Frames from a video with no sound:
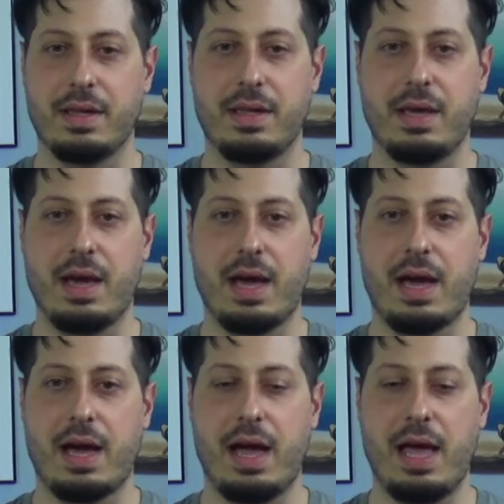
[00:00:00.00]

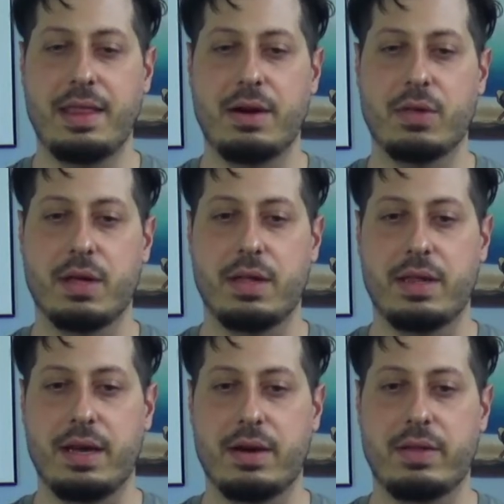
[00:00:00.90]
Yeah. And there was a,
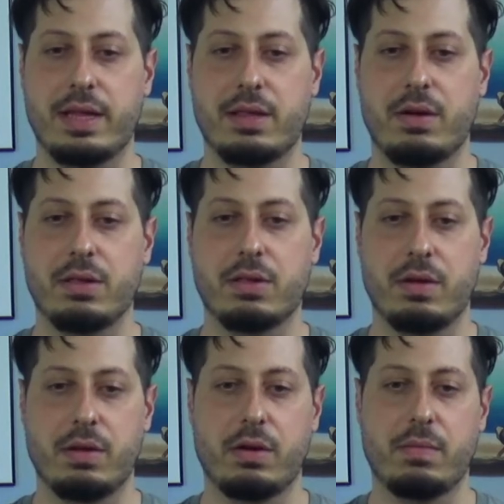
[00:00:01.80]
you know, that's also a
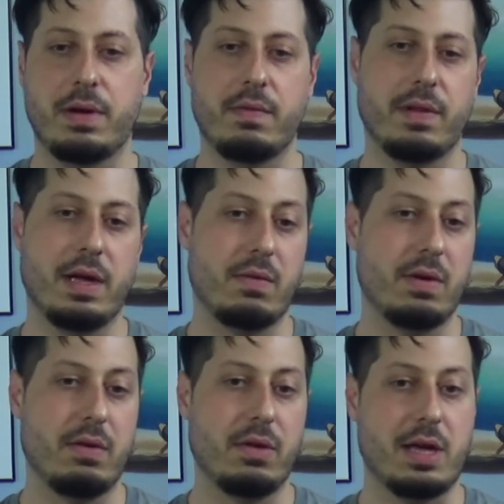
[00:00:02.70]
little bit of like what
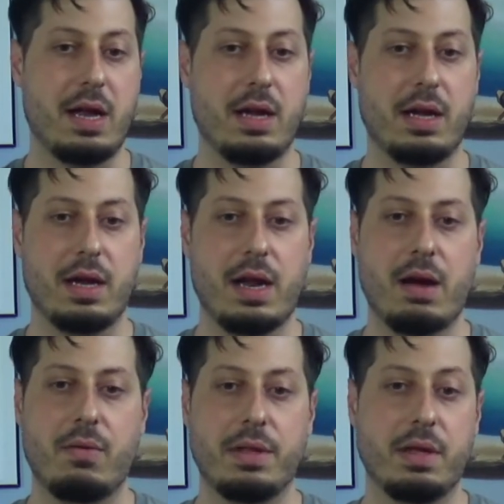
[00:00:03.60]
I was kind of getting at
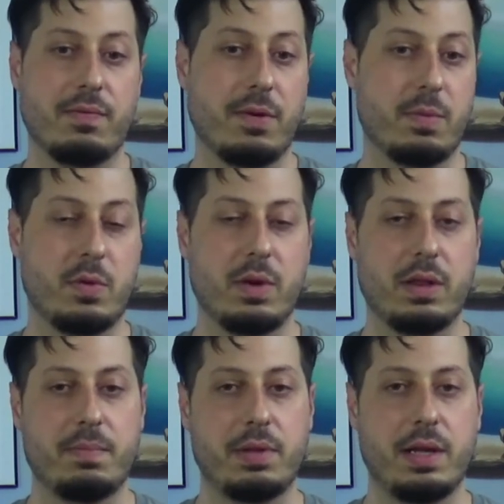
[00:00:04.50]
with the difference between
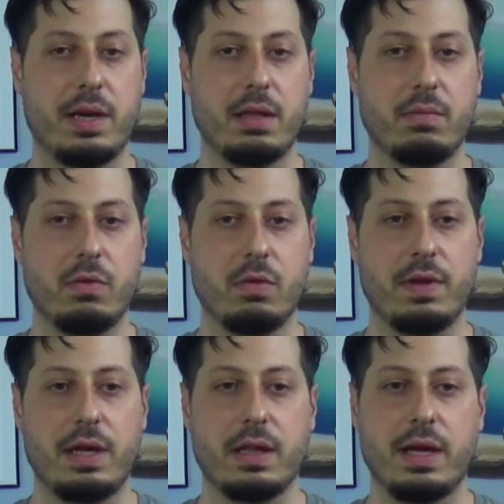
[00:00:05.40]
the play and the
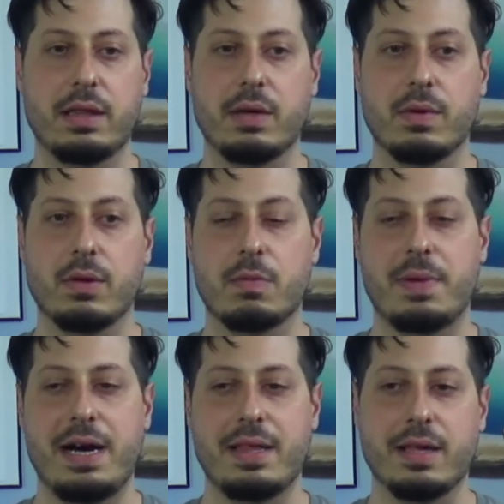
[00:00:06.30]
movie. Like there were
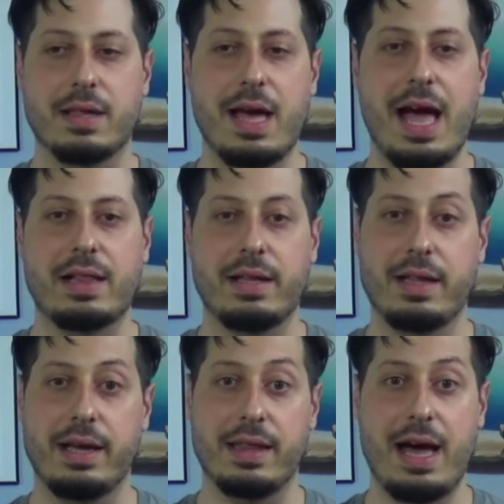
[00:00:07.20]
spots exactly
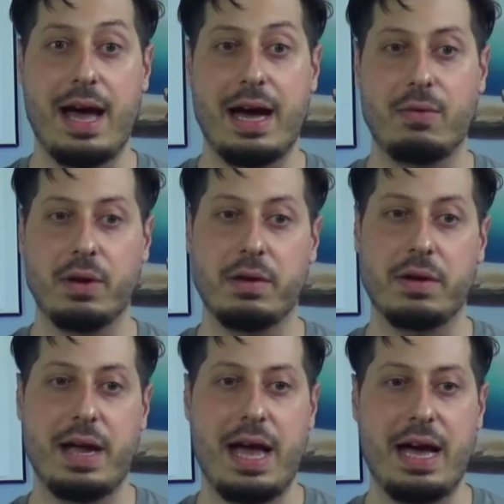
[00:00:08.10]
like that where you
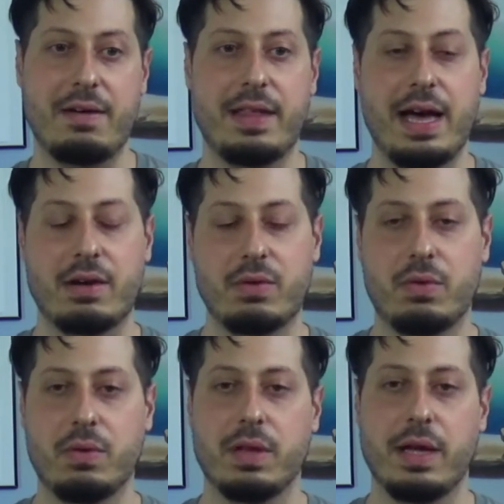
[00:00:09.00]
could have that
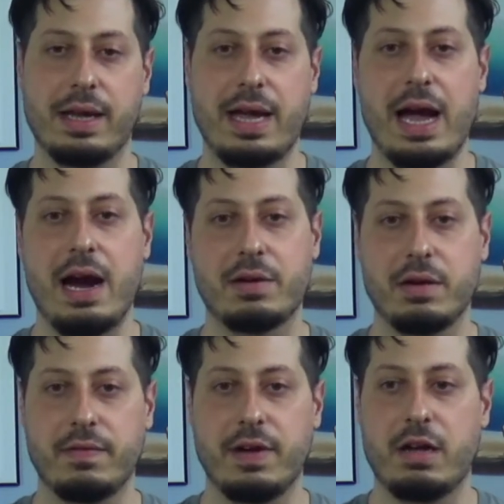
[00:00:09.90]
cool like character
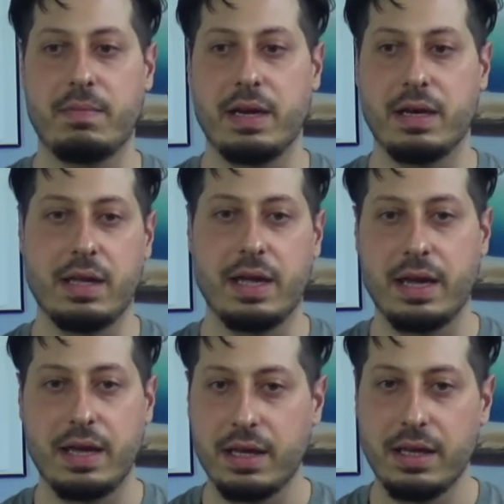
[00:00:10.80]
development and
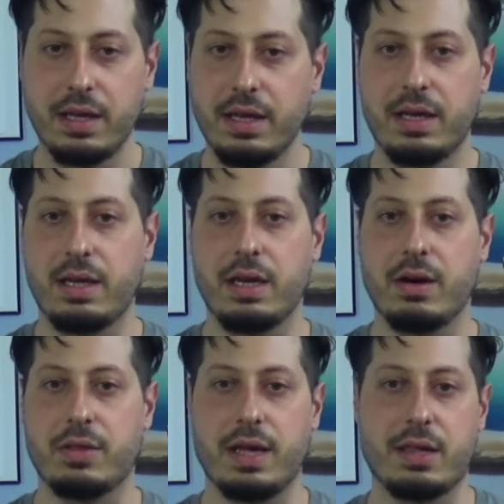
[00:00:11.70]
like, you
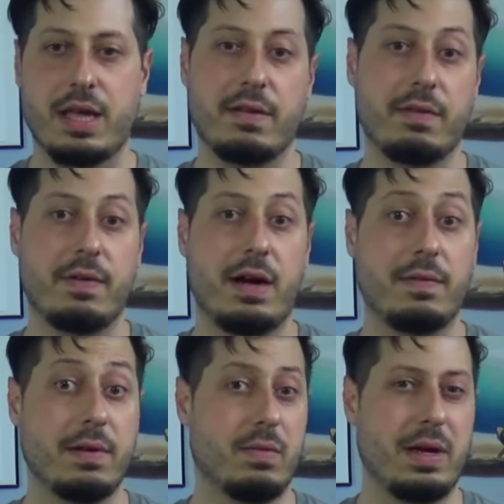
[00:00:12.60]
know, things kind of
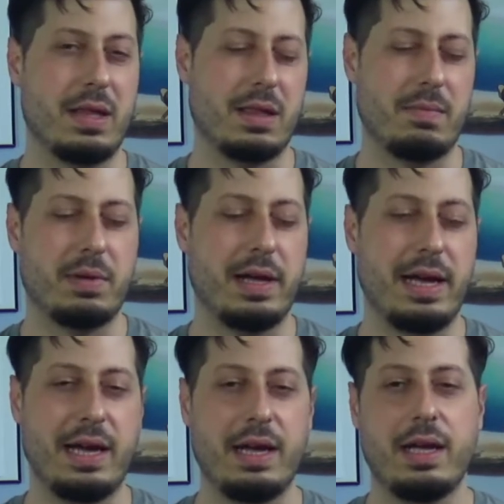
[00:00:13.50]
evolve in ways that the
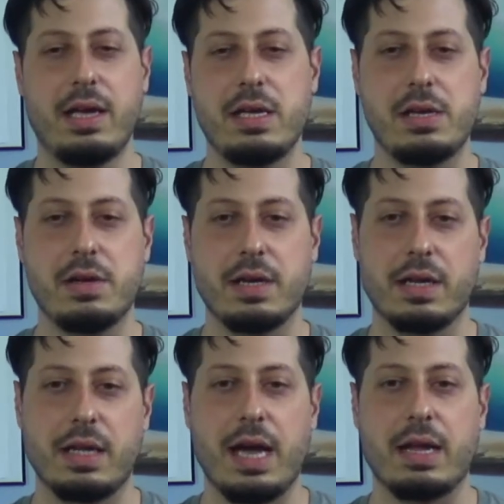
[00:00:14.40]
play you
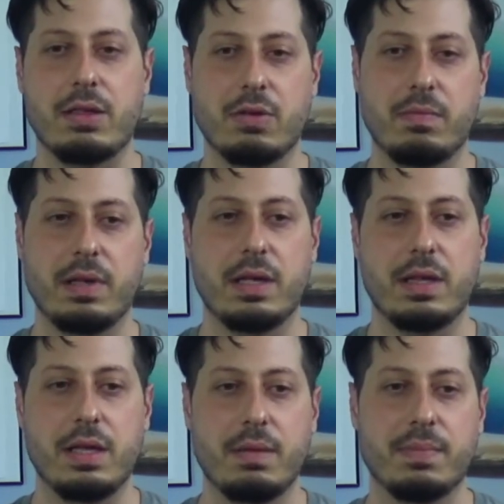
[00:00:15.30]
didn't get, so it made it
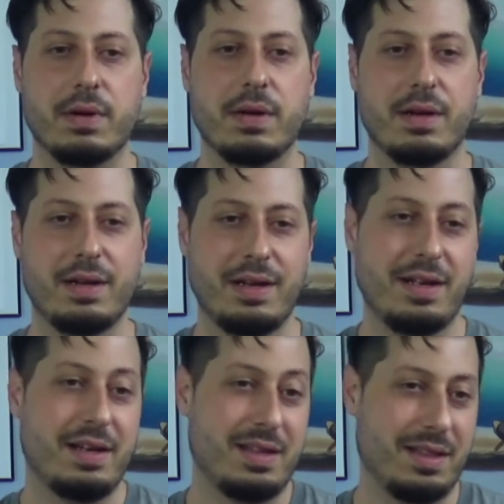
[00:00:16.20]
deeper.
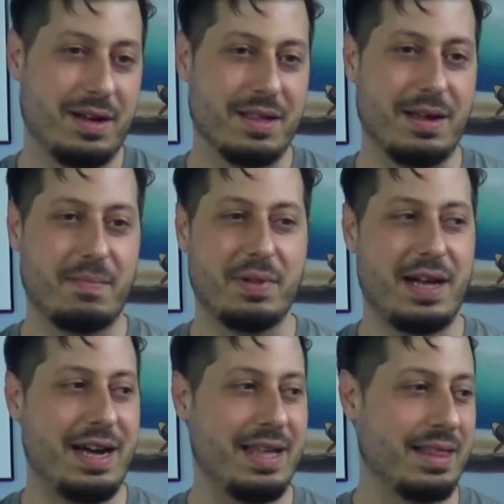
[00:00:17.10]
It looks like
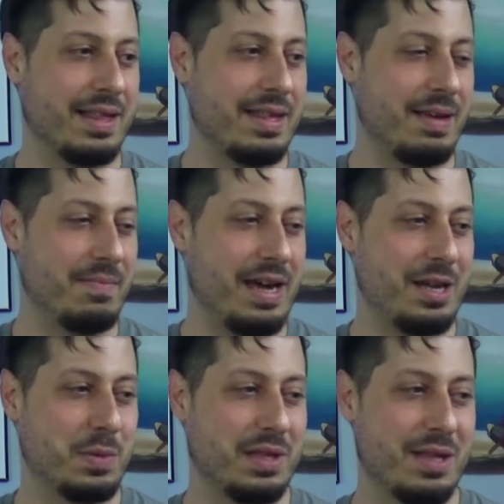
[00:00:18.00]
Bly's on the same
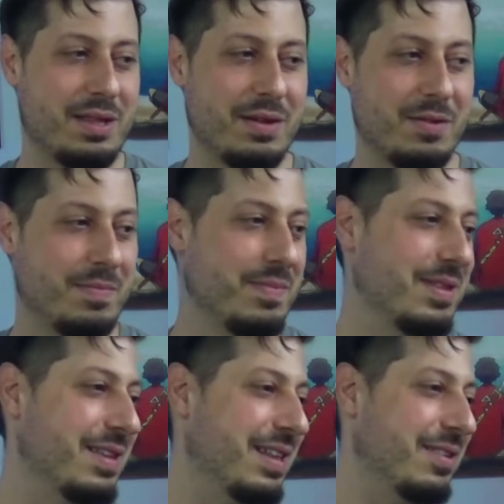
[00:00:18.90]
page with us too,
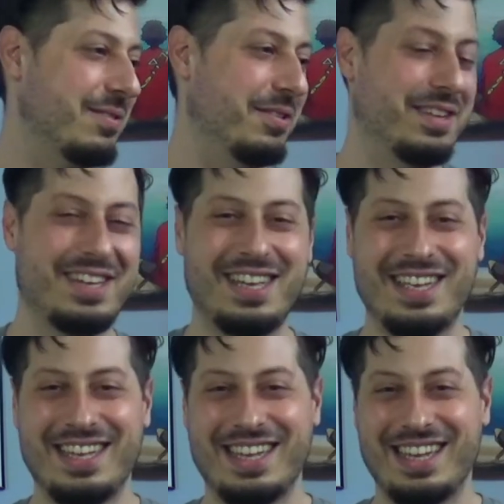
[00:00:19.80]
so that's cool.
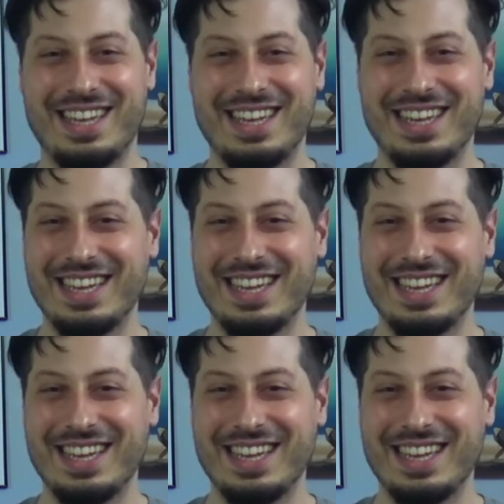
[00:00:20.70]
Yeah.